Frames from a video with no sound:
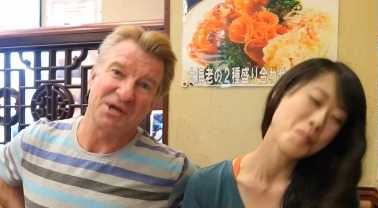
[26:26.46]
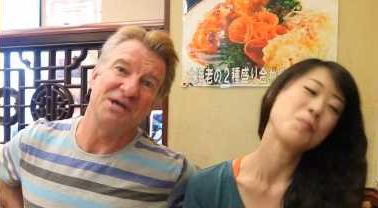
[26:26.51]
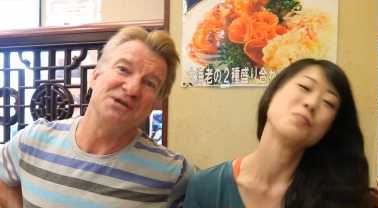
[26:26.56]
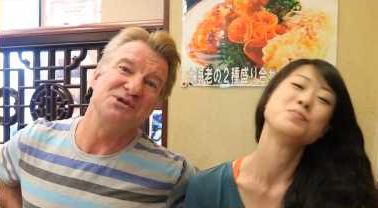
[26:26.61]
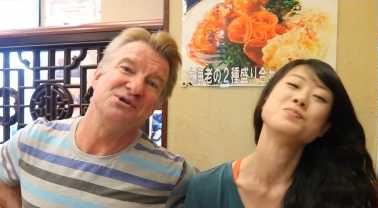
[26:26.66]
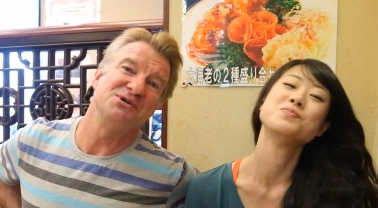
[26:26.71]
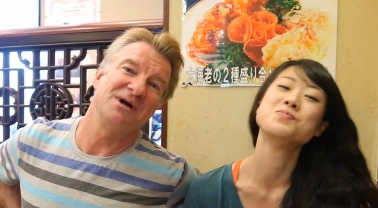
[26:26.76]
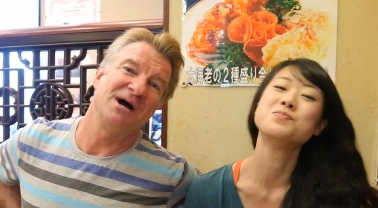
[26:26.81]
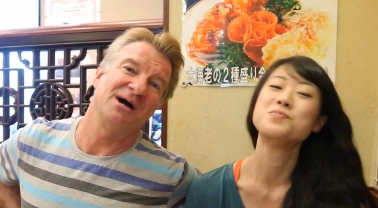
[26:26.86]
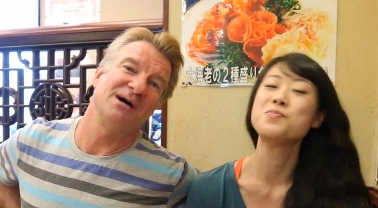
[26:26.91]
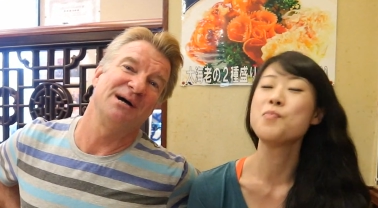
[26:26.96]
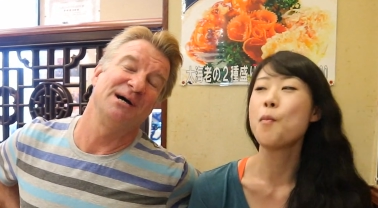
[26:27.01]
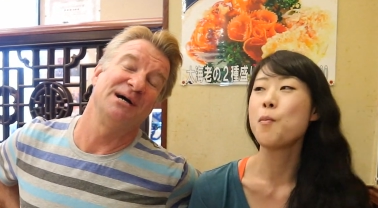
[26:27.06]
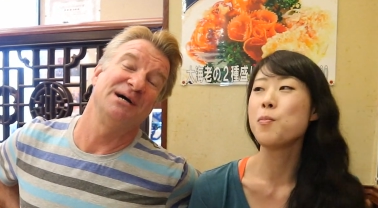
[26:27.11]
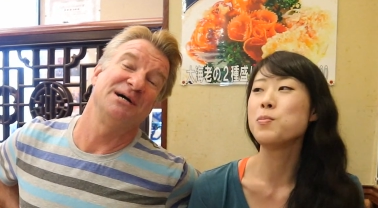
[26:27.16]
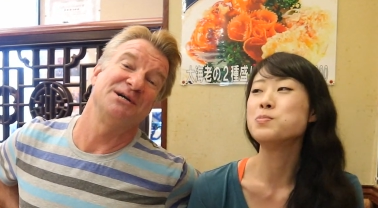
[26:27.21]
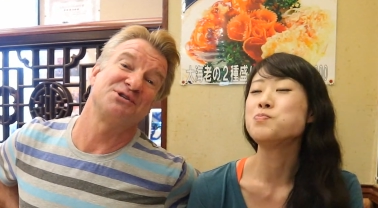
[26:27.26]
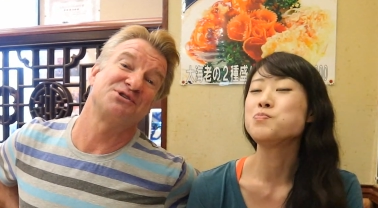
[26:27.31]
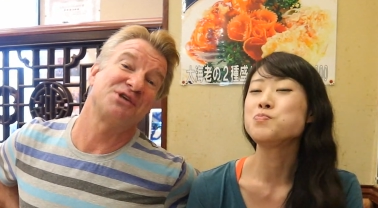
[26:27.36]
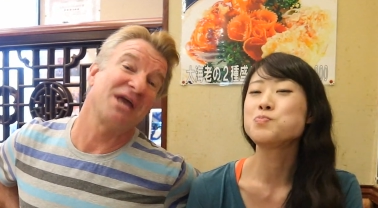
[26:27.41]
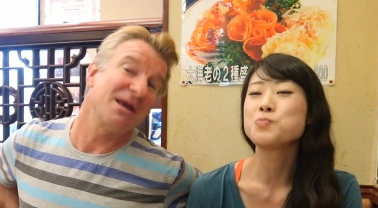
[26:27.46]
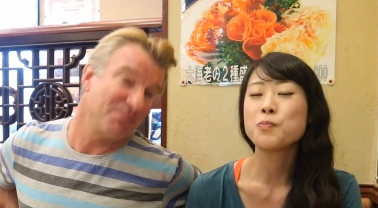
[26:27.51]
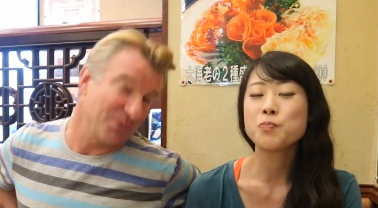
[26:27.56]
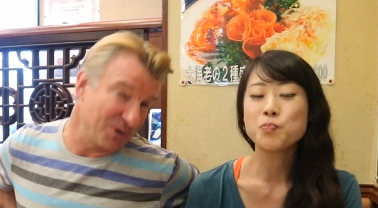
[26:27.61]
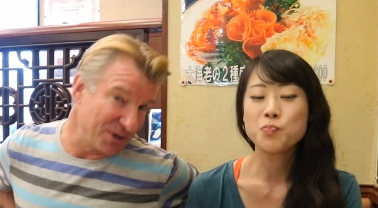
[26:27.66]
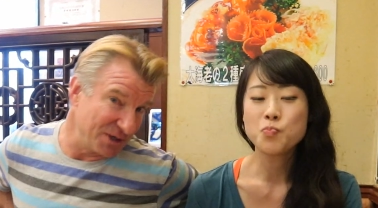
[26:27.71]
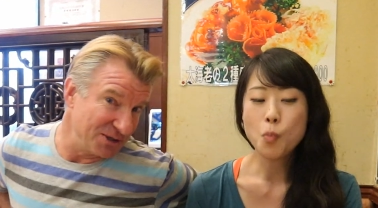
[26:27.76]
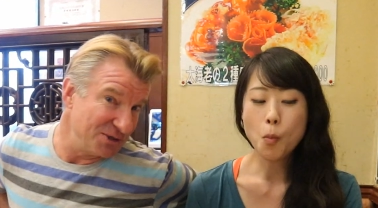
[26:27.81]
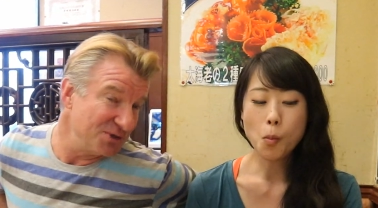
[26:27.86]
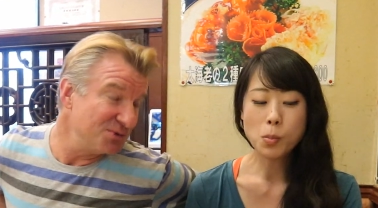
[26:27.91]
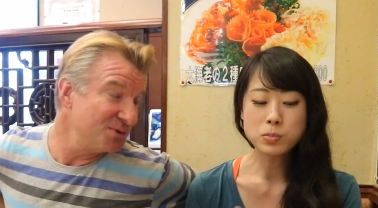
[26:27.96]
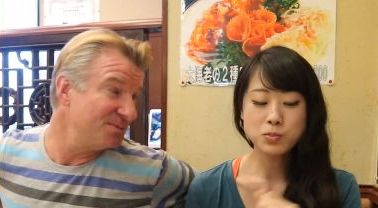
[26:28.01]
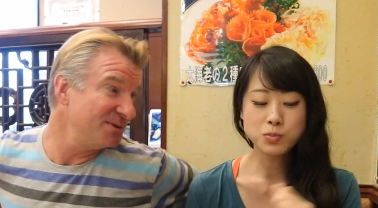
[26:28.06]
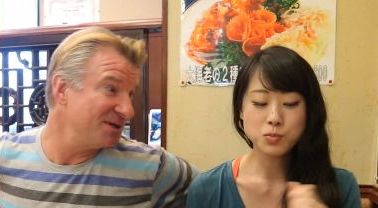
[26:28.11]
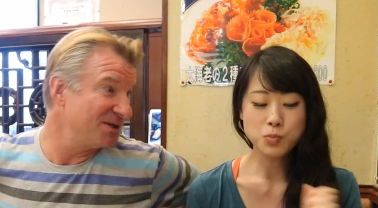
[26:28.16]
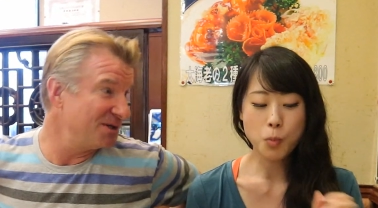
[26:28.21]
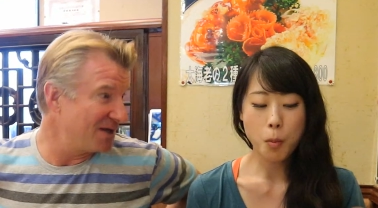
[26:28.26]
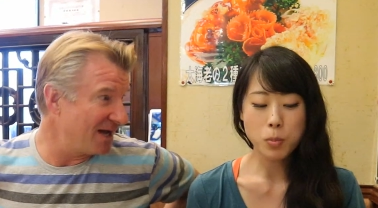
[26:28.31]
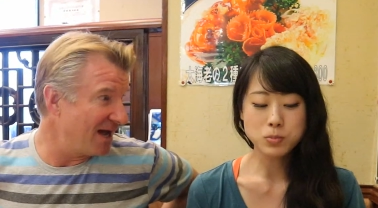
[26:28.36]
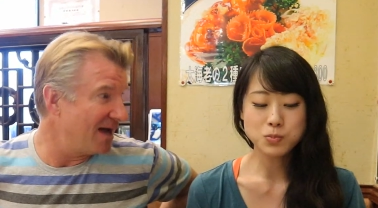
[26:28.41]
Speaker 1: okay, uh, skateboarding. You
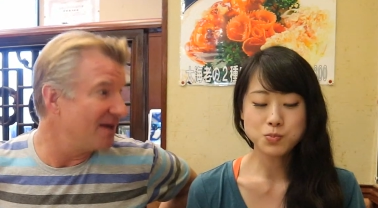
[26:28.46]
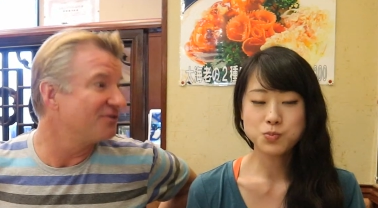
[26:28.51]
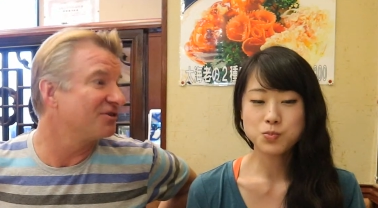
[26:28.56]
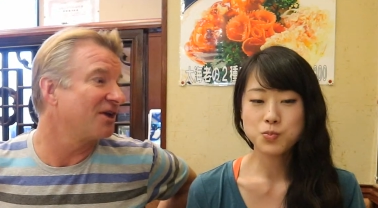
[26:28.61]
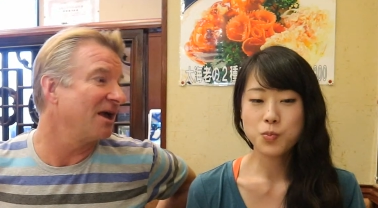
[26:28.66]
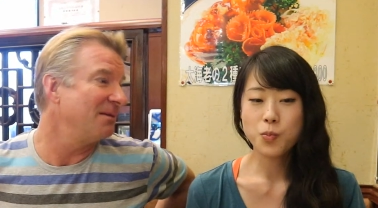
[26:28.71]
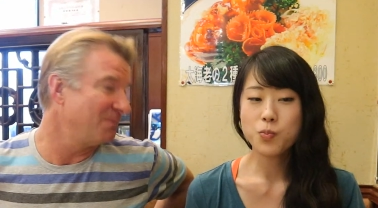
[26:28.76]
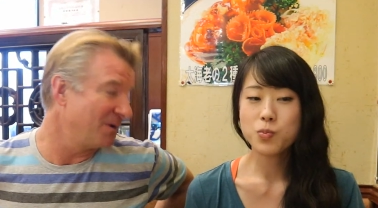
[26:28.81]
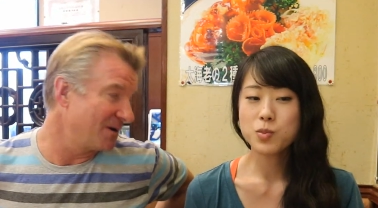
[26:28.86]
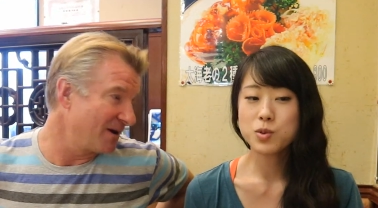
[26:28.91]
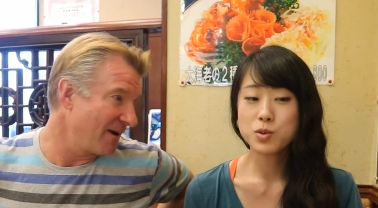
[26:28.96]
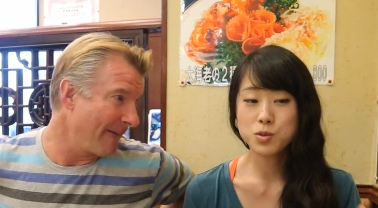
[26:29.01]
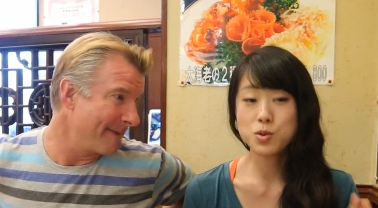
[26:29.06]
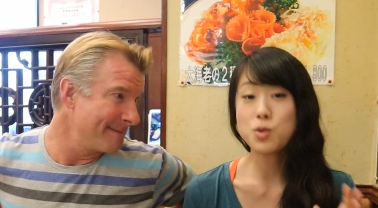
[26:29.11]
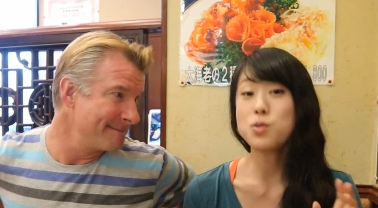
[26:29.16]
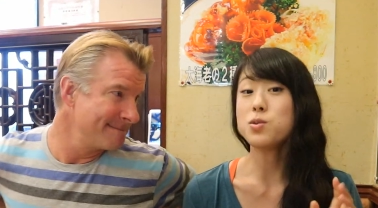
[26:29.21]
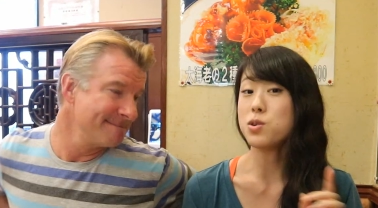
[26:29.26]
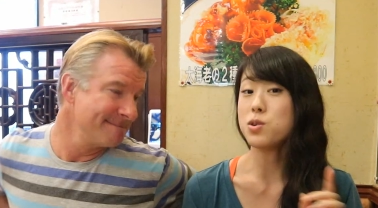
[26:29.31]
would be good at skateboarding.